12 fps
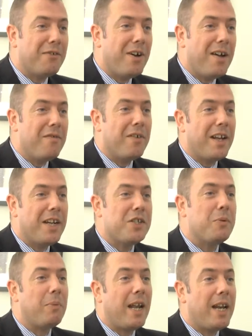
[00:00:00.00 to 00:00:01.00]
the right
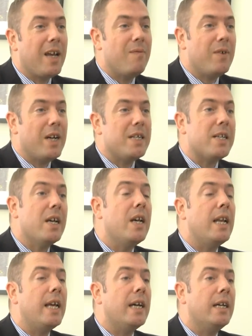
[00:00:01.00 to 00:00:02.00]
financial planning advice
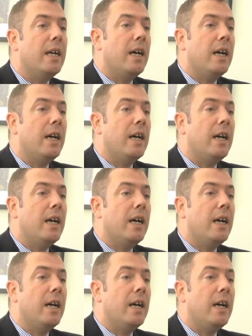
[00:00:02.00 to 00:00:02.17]
earlier